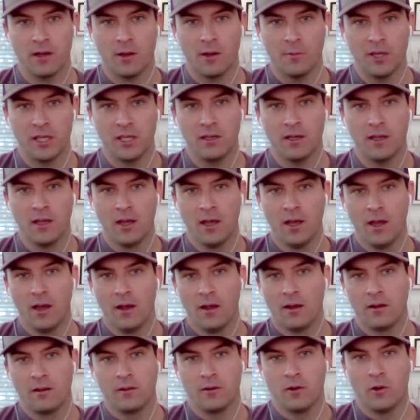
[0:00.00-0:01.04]
for it. I mean,
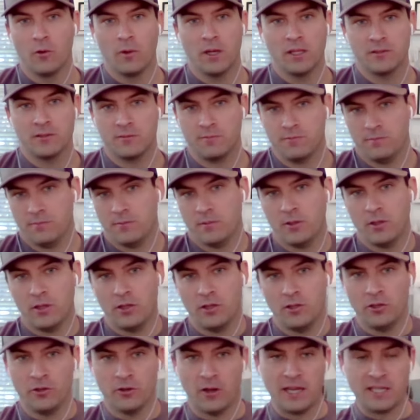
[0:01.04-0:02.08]
you know, it's
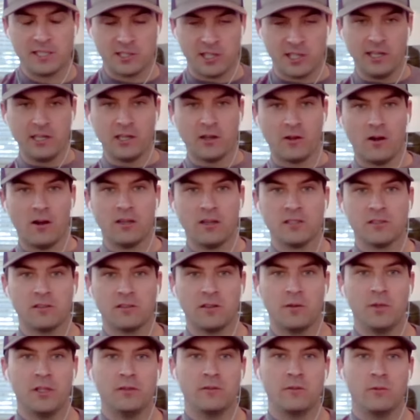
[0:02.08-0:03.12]
you're like Santa
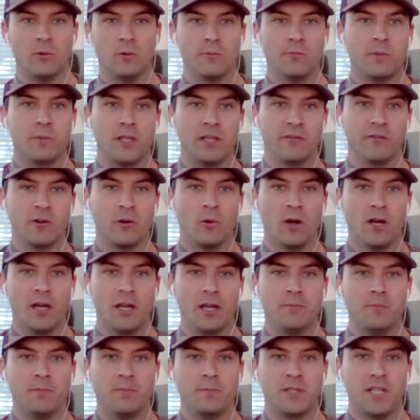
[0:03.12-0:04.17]
Claus. I mean, we're giving
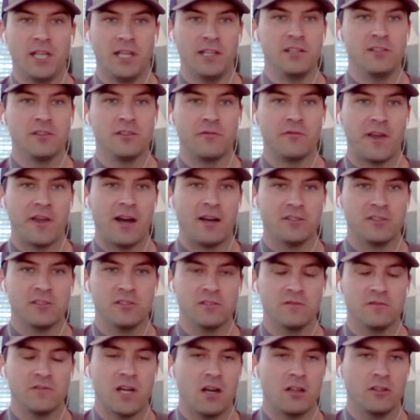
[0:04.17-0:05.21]
away tens of
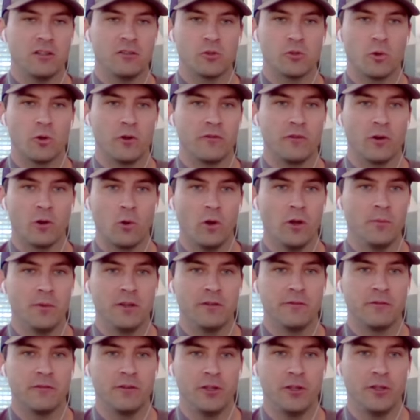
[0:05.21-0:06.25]
thousands of dollars worth of
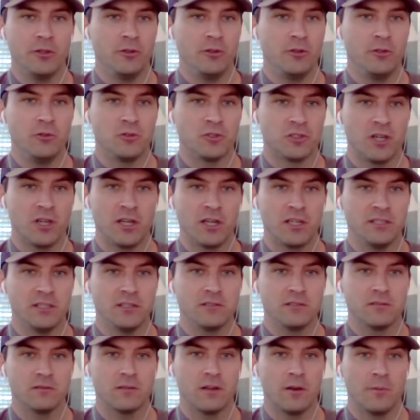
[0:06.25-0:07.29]
equipment for you to do
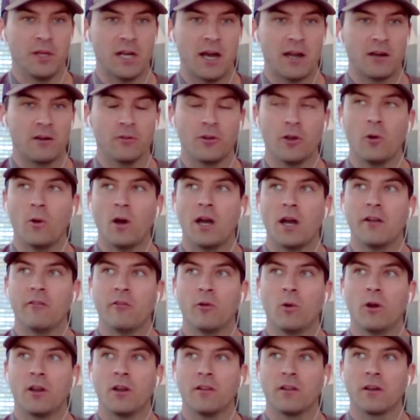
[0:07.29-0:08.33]
studies. I mean, I don't know
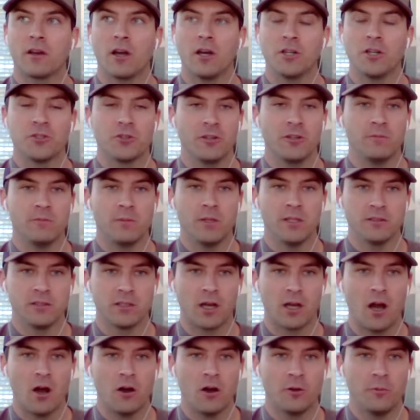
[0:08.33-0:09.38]
why everyone in the country
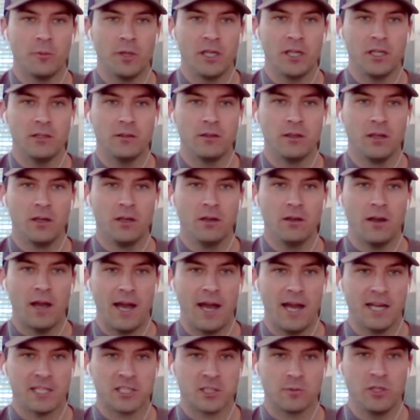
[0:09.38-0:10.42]
isn't calling me,
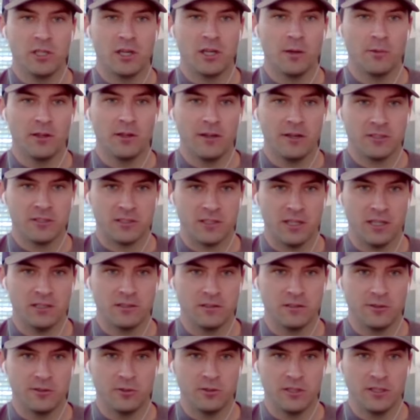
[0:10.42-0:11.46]
asking me to come to their
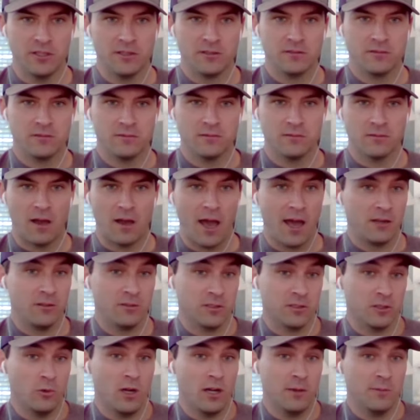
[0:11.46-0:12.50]
state to do right. this.
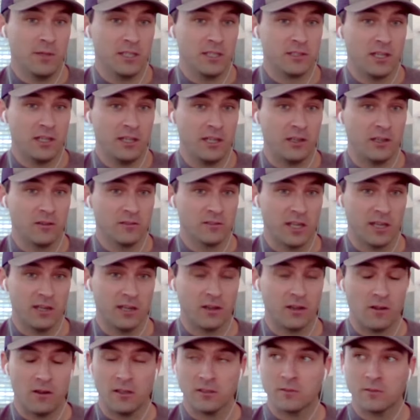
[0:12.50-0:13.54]
I don't see why I'm not Santa
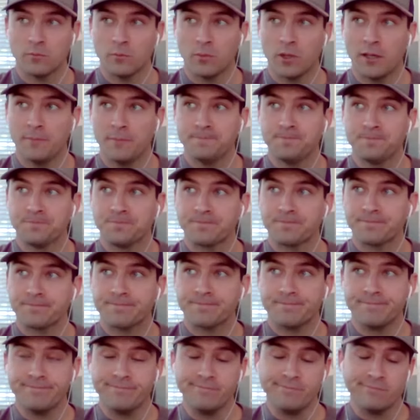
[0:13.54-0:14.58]
Santa Claus, but yeah,
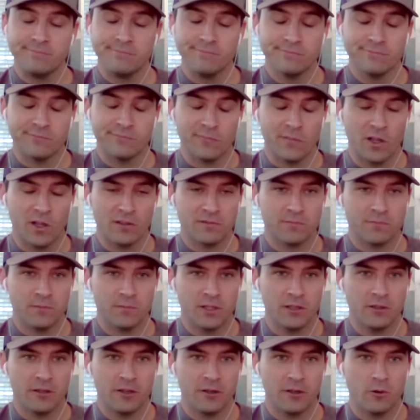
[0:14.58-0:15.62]
so
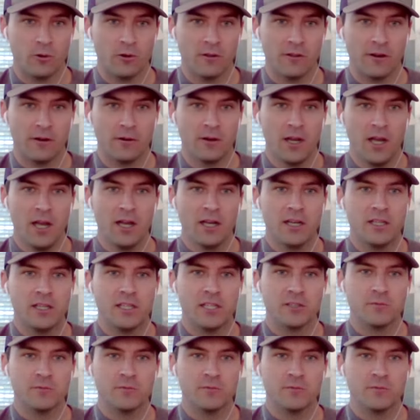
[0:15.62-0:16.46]
either here nor there.